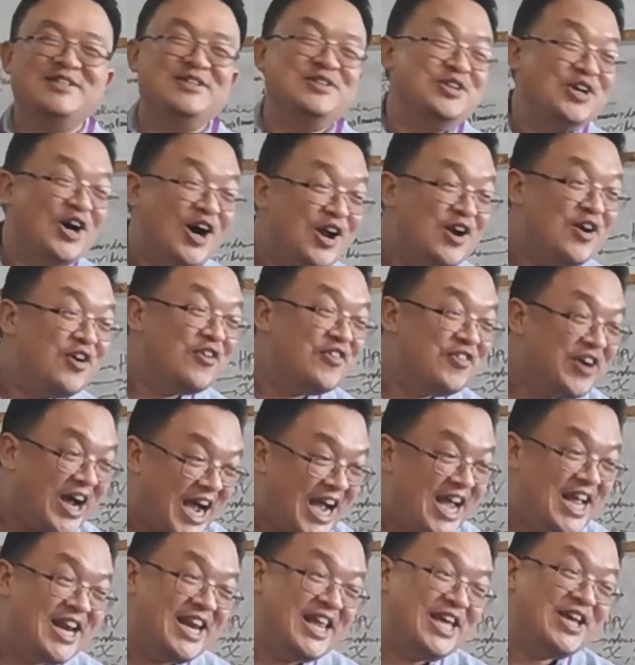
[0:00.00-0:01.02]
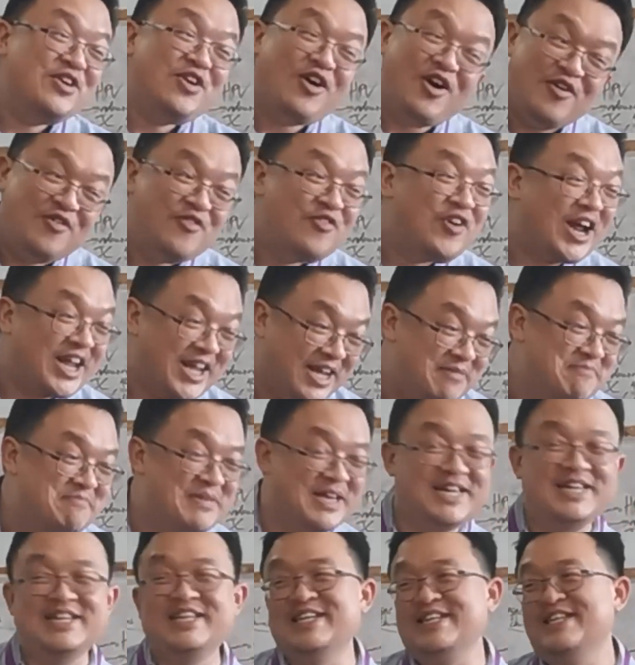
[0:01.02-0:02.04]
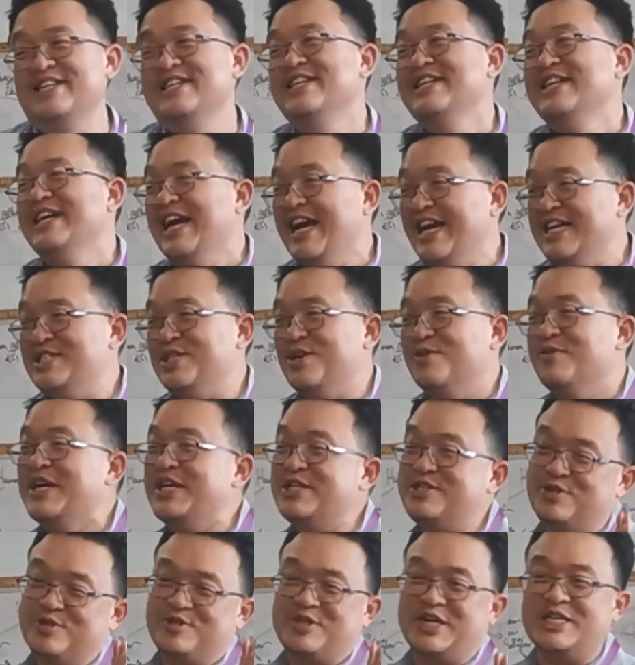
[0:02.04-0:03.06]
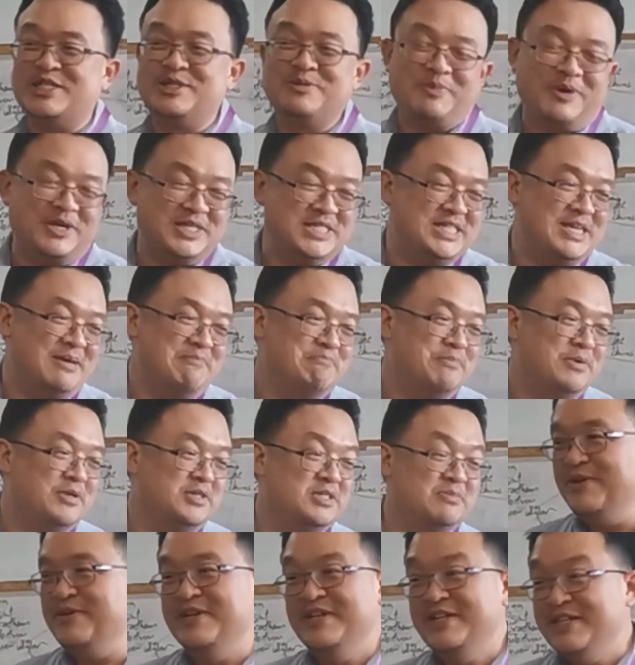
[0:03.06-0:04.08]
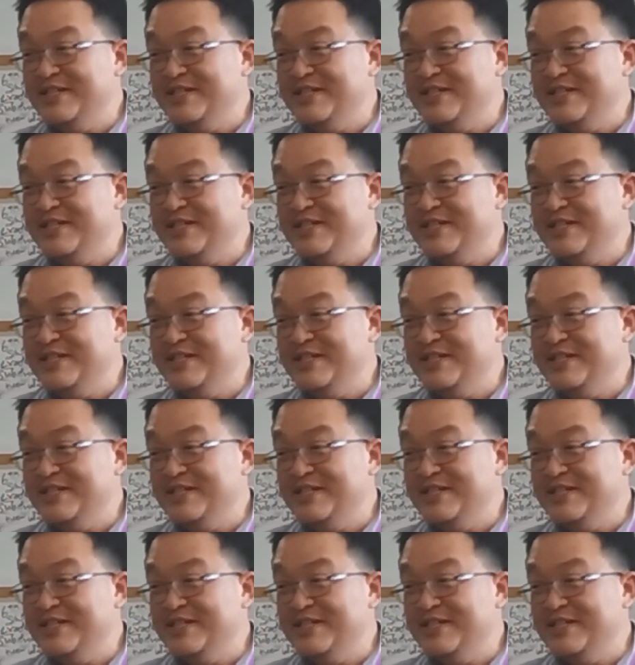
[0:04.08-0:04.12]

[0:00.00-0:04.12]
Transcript: Highly not recommended as a way to transport sample.